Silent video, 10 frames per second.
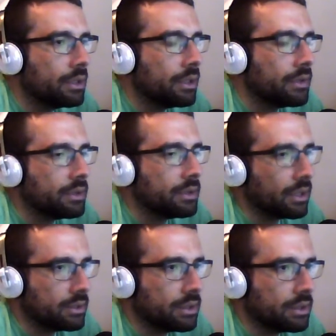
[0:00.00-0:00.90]
then
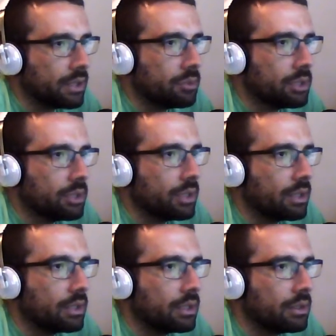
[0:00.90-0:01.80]
not to be
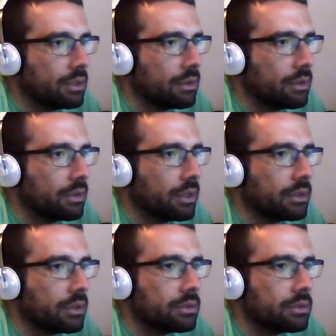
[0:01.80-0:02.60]
chalky, Kokrak.